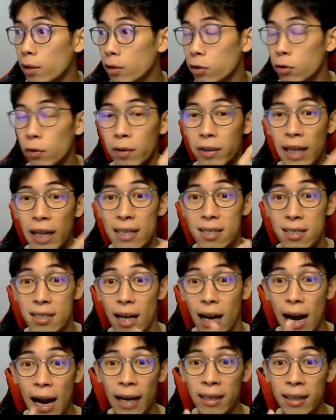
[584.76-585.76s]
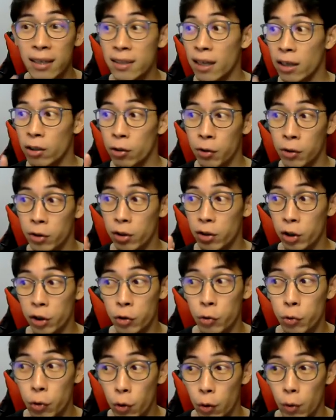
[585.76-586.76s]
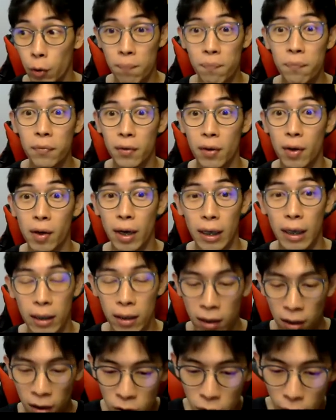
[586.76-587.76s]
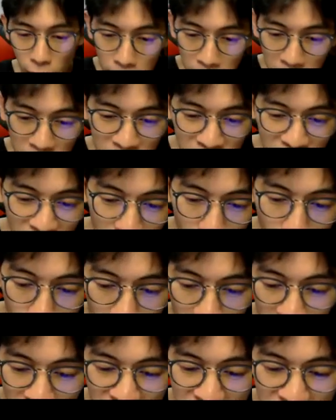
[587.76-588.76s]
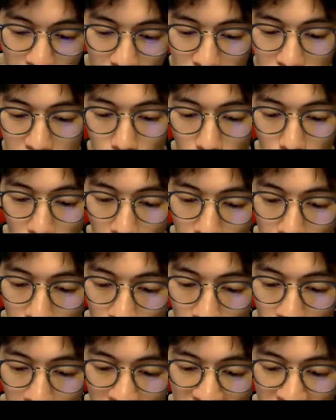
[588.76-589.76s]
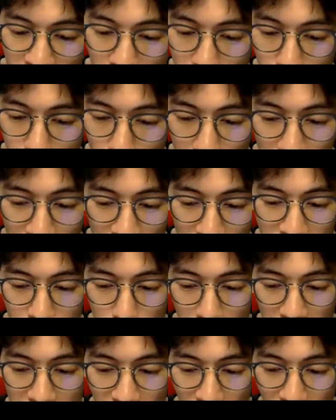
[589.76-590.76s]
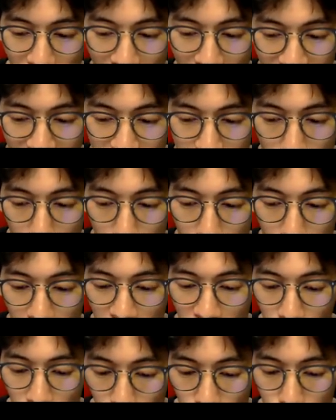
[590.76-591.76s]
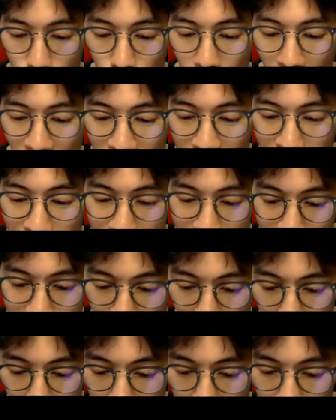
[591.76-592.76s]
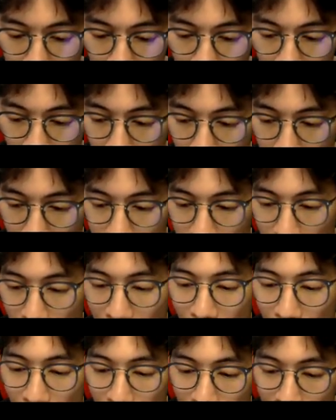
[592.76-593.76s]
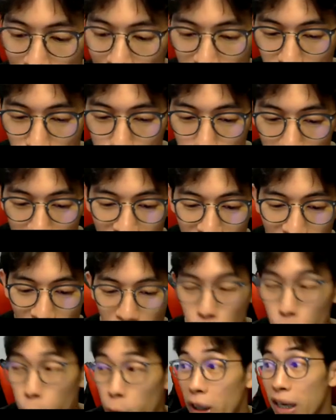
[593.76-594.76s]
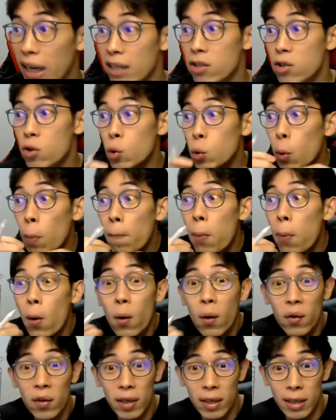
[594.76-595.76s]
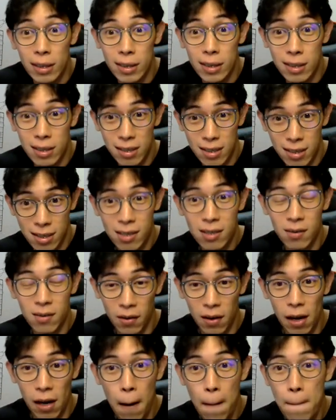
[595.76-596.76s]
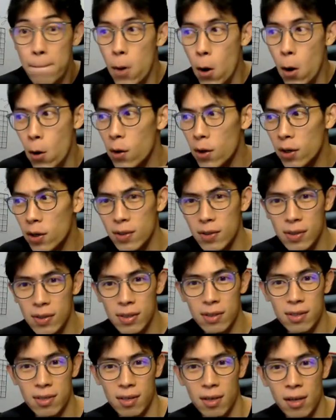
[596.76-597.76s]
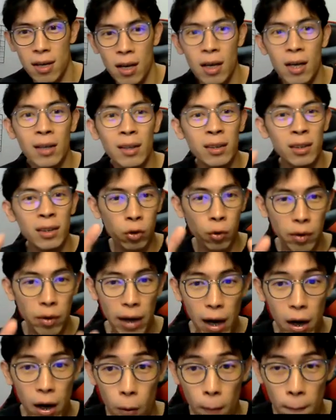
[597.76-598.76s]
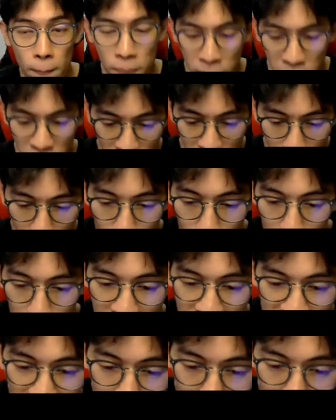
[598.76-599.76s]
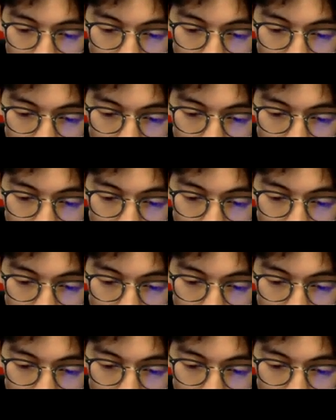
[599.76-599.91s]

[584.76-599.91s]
So that's the idea that you need to know. Okay. So I'm going to take all these things away because this one is like example for you to understand the enlargement that relates to points. Okay, points. So now, I will take it